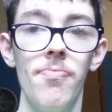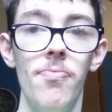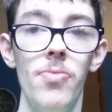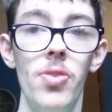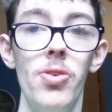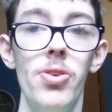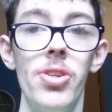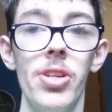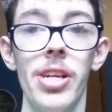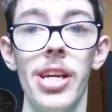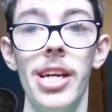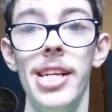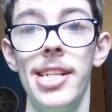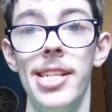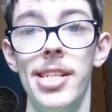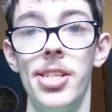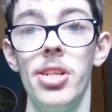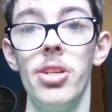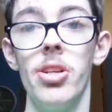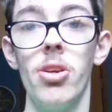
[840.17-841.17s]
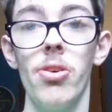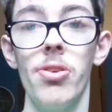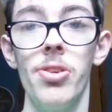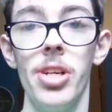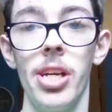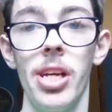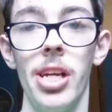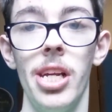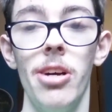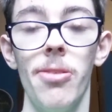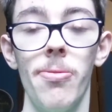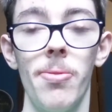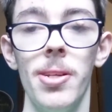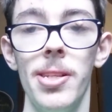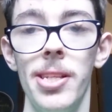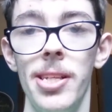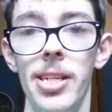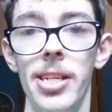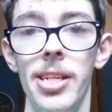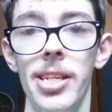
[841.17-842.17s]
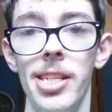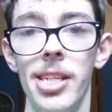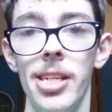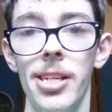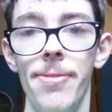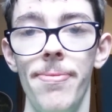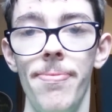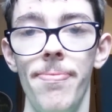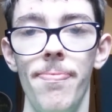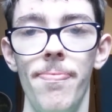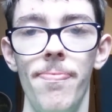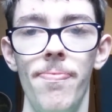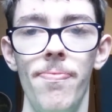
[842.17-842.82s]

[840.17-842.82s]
You guys should go check it out because it